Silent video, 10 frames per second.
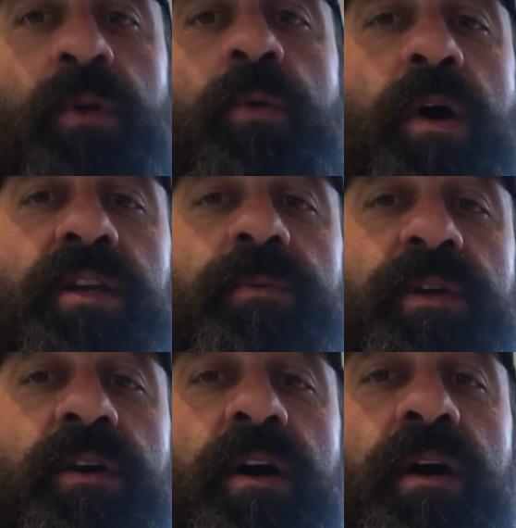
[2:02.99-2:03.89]
the walk to
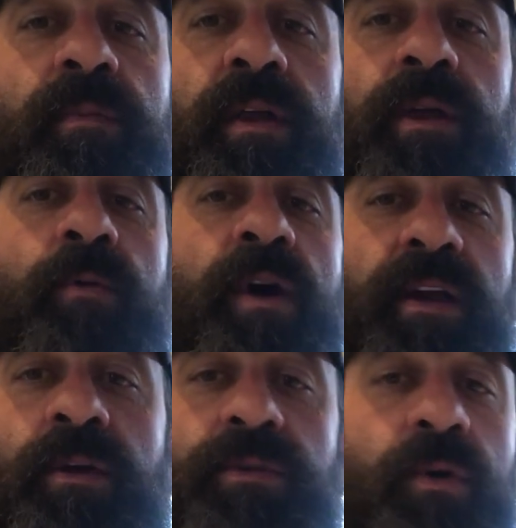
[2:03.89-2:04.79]
be calm. I like
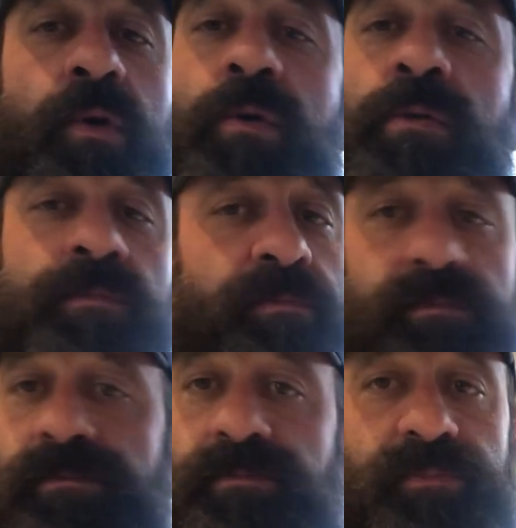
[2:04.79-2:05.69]
walking out the whole
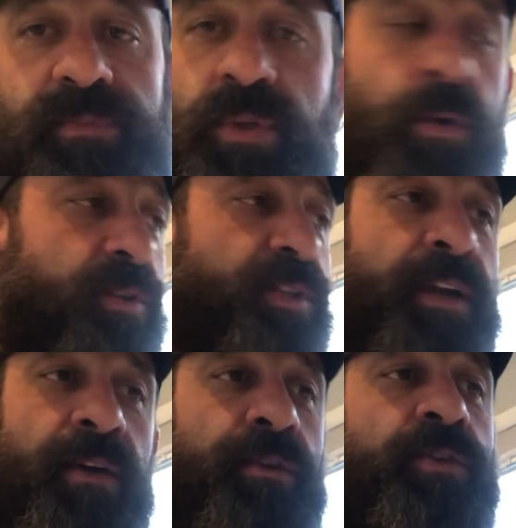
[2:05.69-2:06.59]

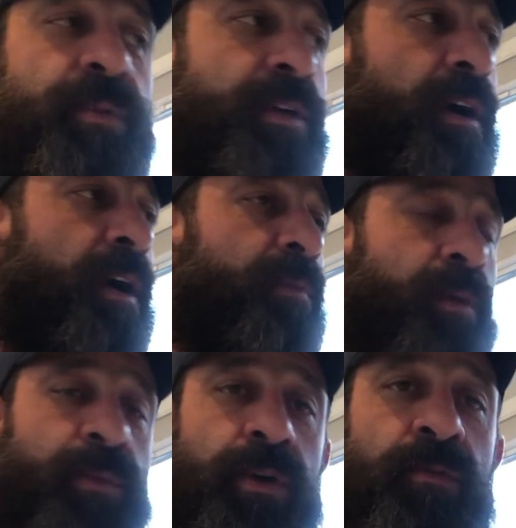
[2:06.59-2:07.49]
scenario to be calm.
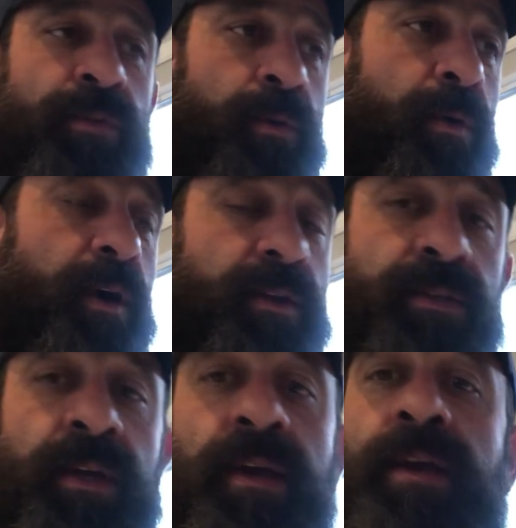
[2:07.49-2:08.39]
Then we go for the walks.
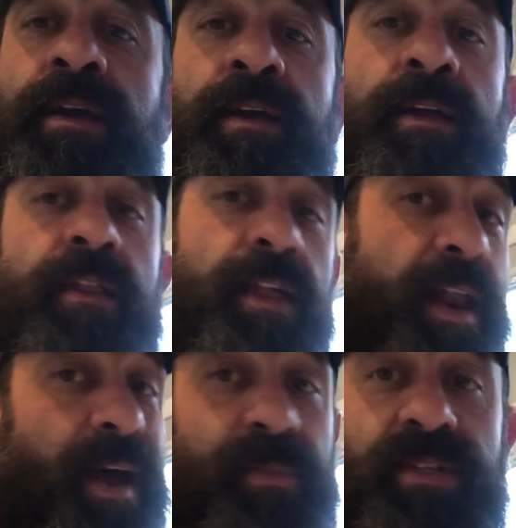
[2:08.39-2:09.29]

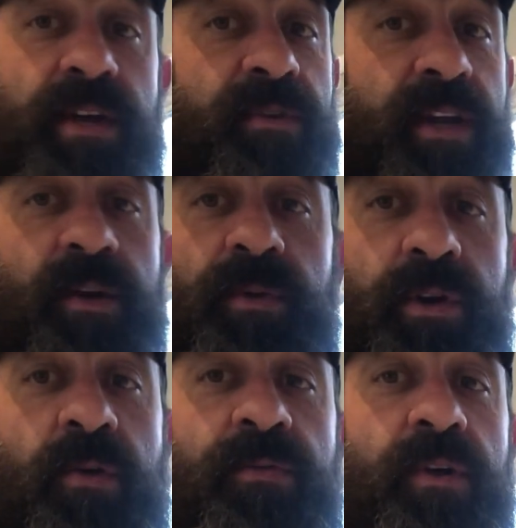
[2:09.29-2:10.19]
That happens every day when we
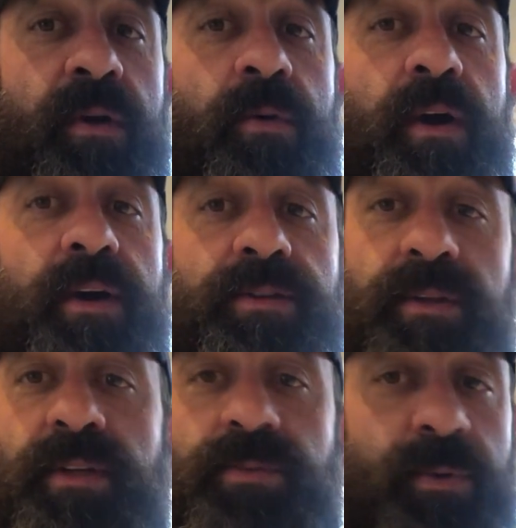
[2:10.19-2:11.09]
go for our walks.
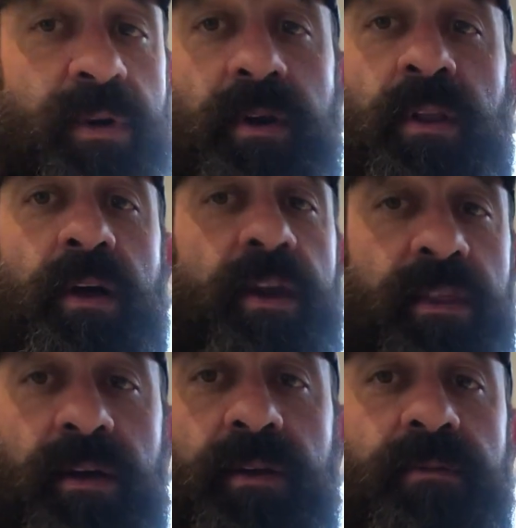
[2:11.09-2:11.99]
So that's where a lot of
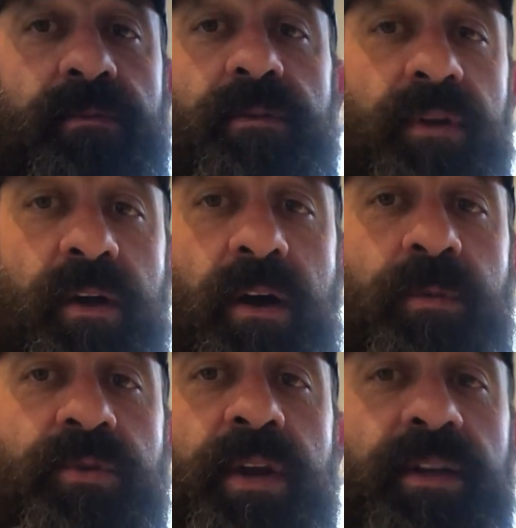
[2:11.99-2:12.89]
the
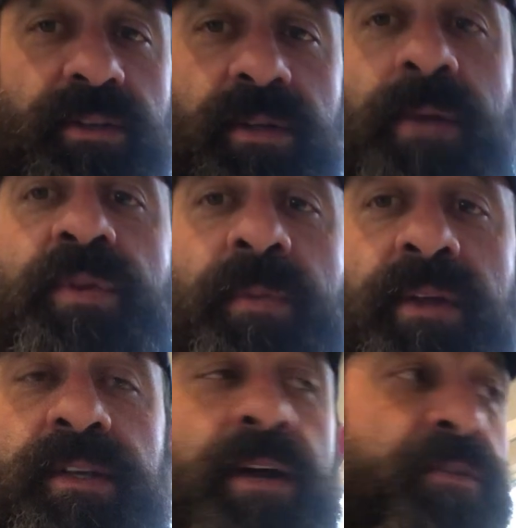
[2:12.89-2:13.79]
calm training is
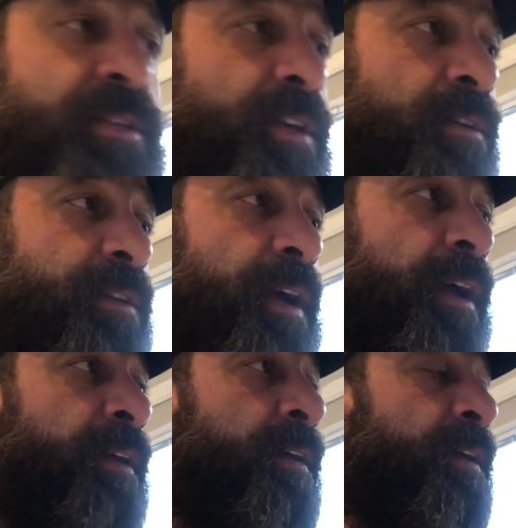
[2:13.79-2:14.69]
implemented every single day.